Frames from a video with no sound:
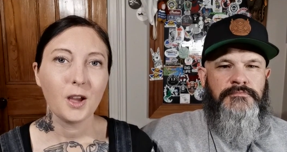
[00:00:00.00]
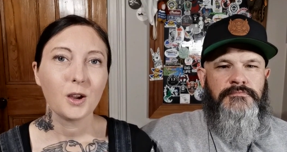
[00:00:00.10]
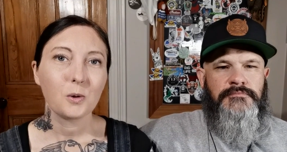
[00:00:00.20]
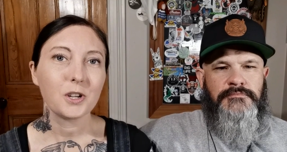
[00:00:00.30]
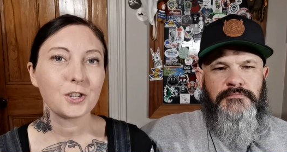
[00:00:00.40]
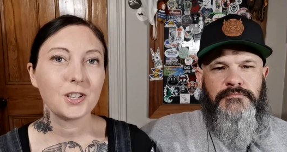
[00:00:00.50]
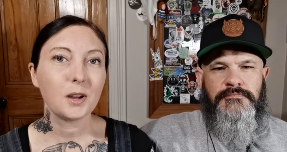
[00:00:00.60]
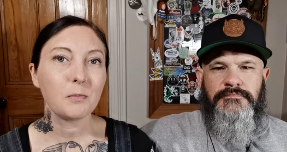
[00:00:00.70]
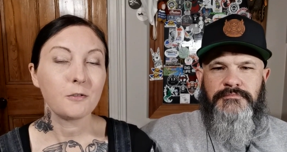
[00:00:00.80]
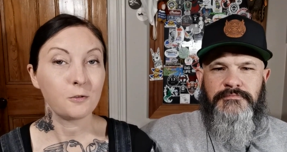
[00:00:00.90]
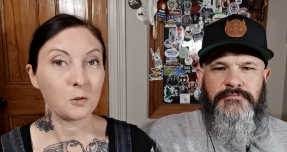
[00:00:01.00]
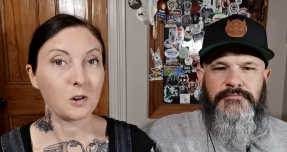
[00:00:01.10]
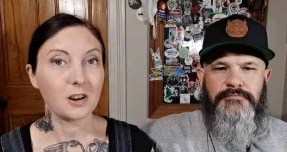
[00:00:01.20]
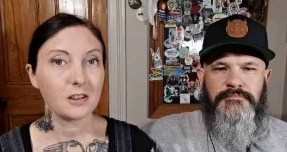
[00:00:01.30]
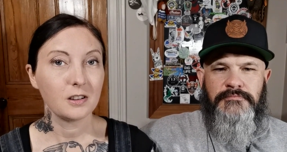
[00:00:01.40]
Speaker 1: Question number
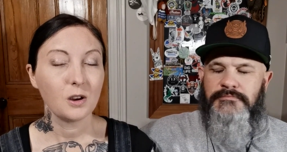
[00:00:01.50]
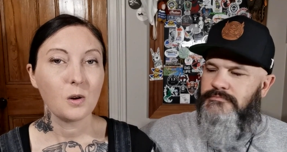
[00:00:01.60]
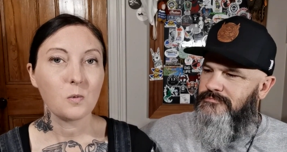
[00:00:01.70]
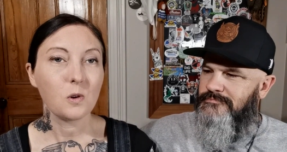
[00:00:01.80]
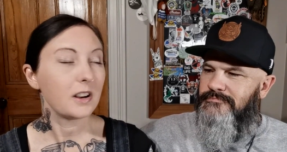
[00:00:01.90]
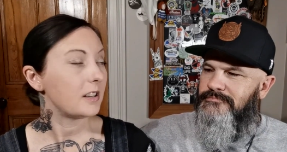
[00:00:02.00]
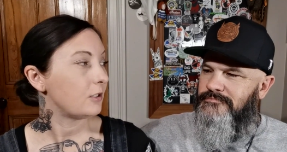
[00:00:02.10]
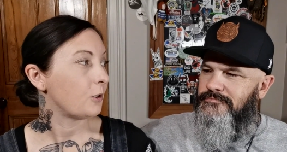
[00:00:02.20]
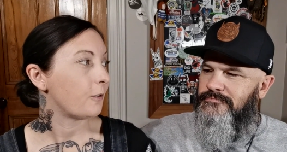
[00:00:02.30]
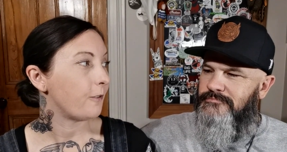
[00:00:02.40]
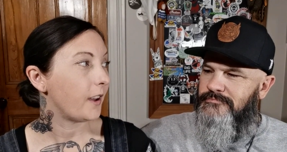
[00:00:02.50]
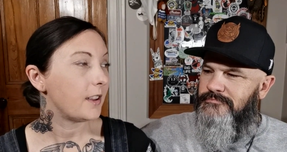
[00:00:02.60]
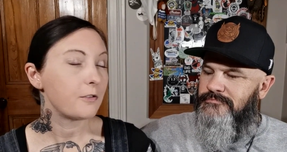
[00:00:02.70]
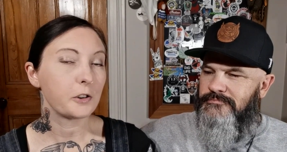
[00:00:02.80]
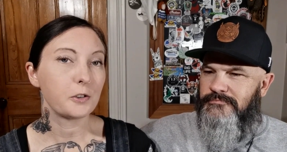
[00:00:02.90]
four. What is your
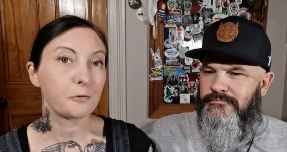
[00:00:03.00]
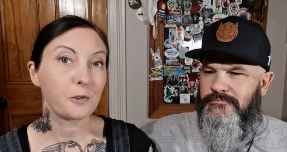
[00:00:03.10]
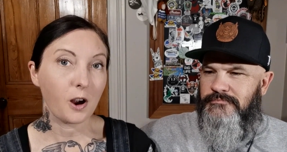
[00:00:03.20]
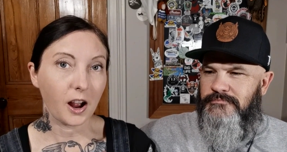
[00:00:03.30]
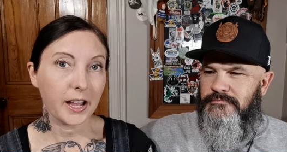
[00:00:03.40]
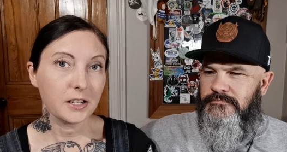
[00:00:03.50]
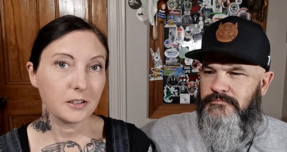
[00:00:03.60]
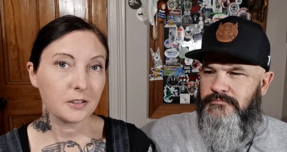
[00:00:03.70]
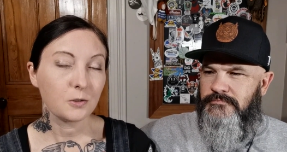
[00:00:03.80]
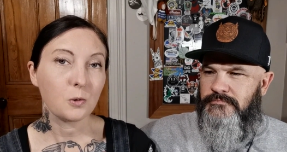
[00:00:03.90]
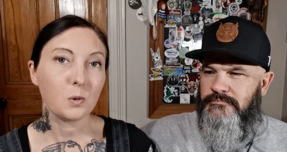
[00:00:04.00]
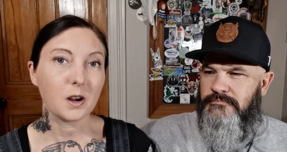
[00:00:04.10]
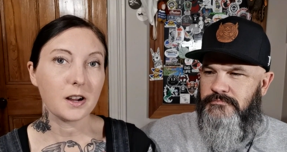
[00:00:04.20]
favourite ride or